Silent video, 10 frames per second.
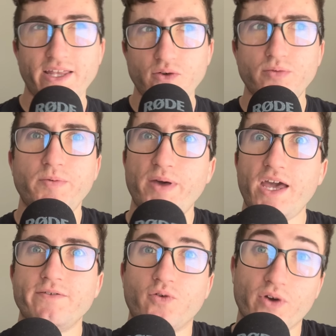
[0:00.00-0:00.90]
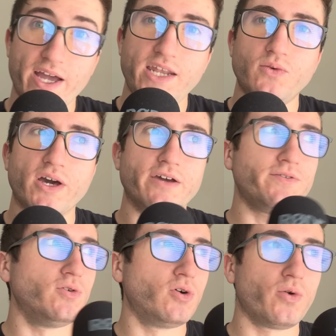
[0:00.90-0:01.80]
you would be paying for anyway if
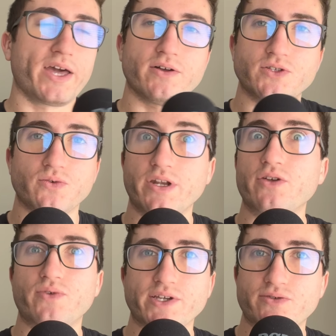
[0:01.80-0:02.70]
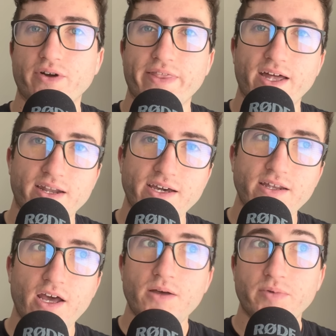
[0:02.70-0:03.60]
you were going out to another restaurant that night.
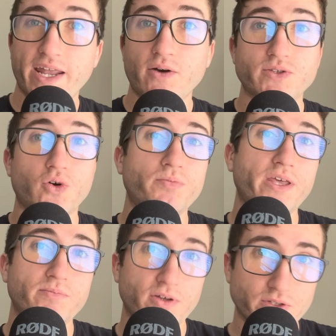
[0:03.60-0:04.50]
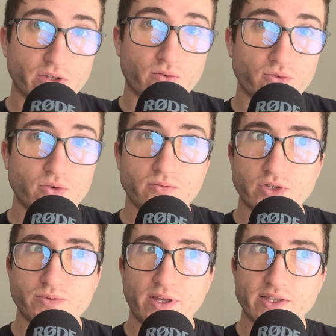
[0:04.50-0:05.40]
But now it's all being billed to the room,
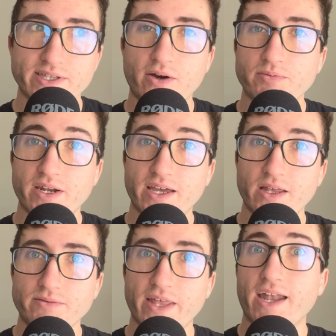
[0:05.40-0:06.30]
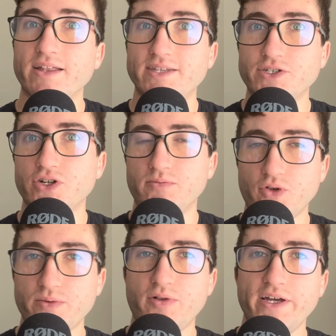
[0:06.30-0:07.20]
which means now I'm going to get that additional
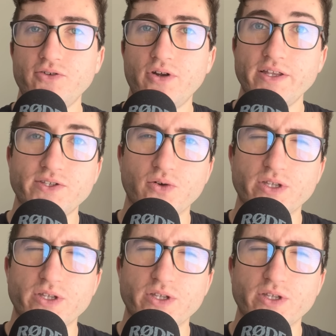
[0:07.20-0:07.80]
multiplier on it. So it's